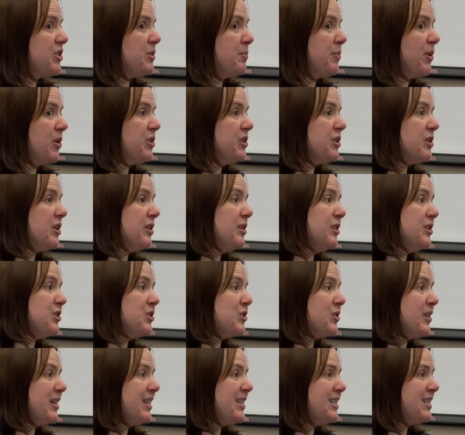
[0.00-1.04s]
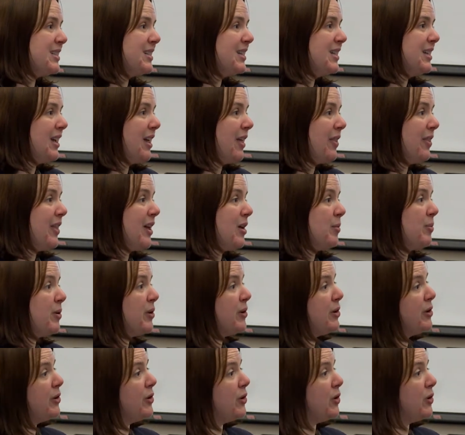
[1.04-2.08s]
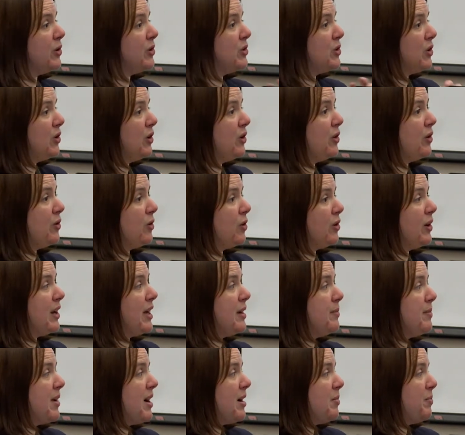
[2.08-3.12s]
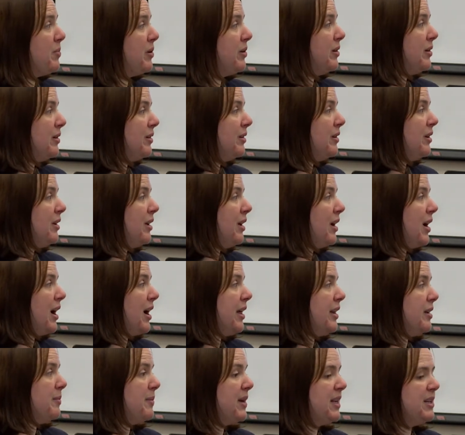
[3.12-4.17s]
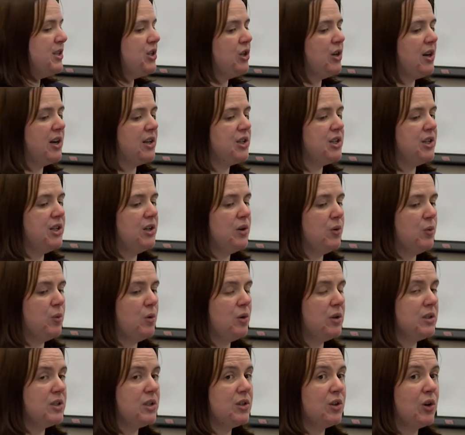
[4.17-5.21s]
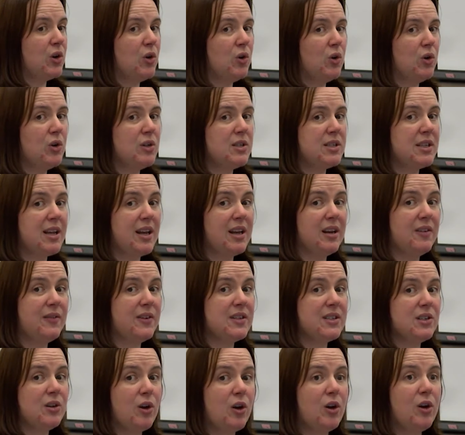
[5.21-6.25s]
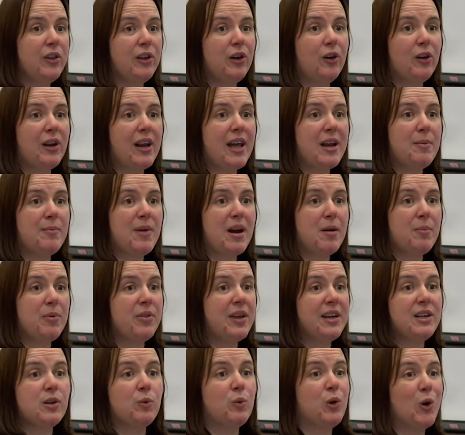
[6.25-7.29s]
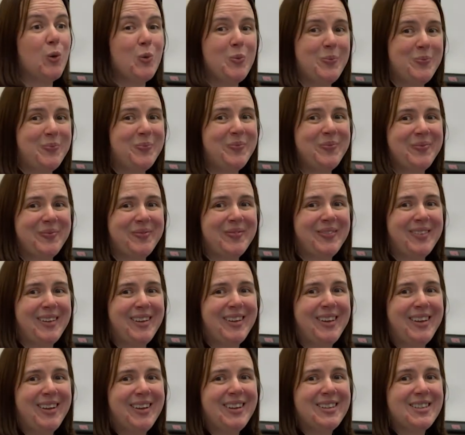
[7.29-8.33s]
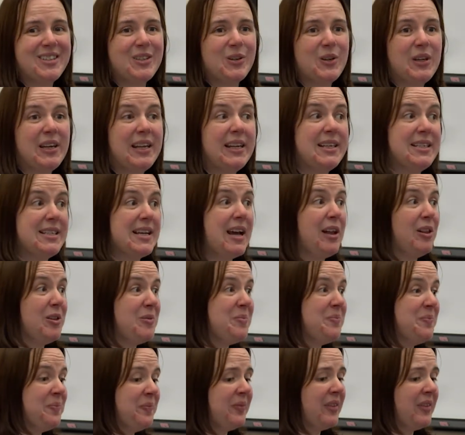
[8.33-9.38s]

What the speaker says: a burst down the street, they'll put it onto their online map, and it means you actually know what's the cause. And if it's not on the online map, they don't know. So you need to tell them.